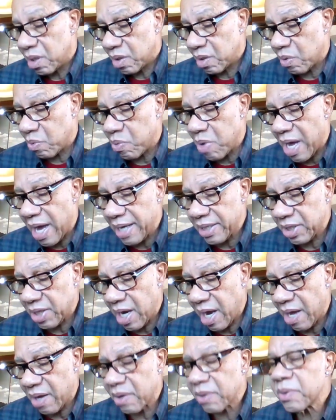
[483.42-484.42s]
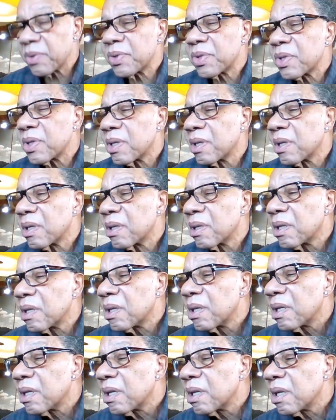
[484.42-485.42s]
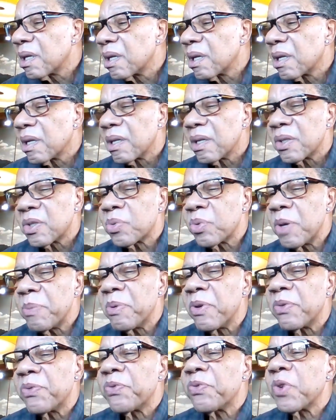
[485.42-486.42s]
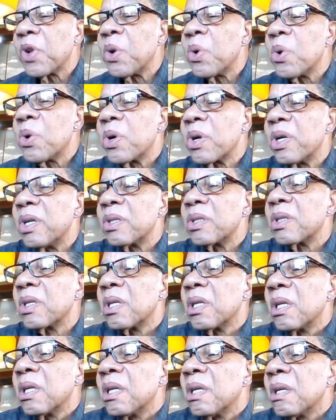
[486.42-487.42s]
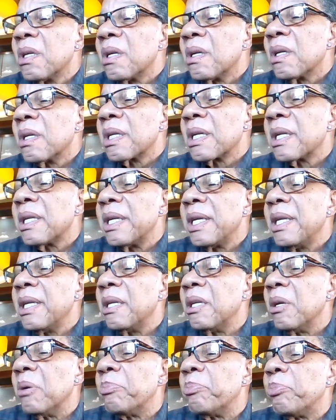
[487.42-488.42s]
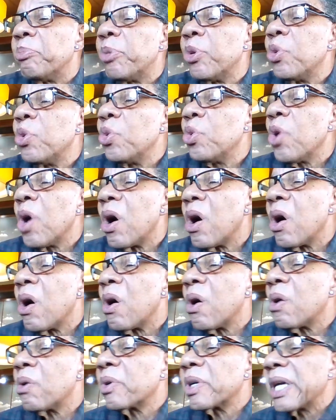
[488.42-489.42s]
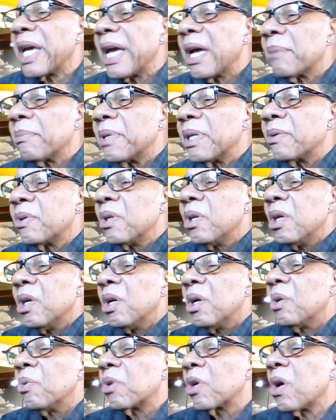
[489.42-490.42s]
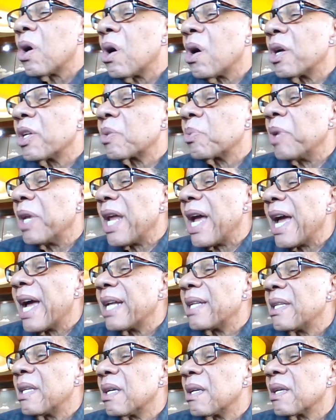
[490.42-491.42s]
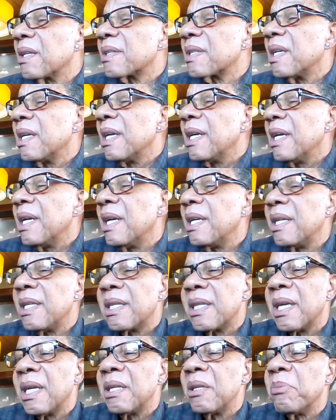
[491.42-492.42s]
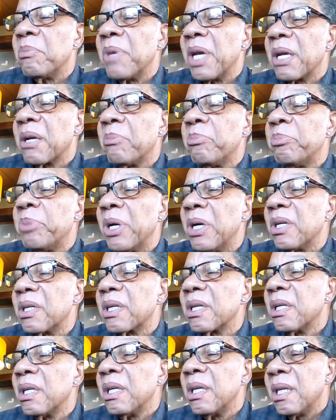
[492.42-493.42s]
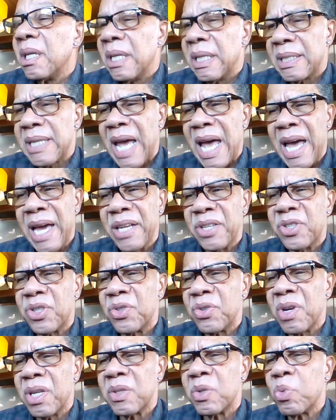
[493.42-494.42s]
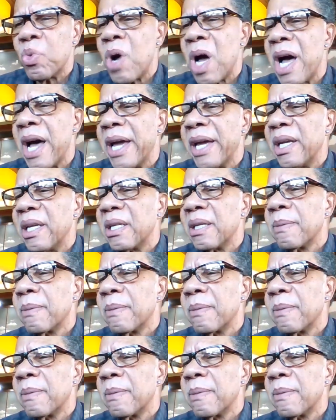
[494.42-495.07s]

the wash house, sweeping floors, cleaning the pool hall, gambling cards with adults, anything to make a buck." His eyes stretched wide.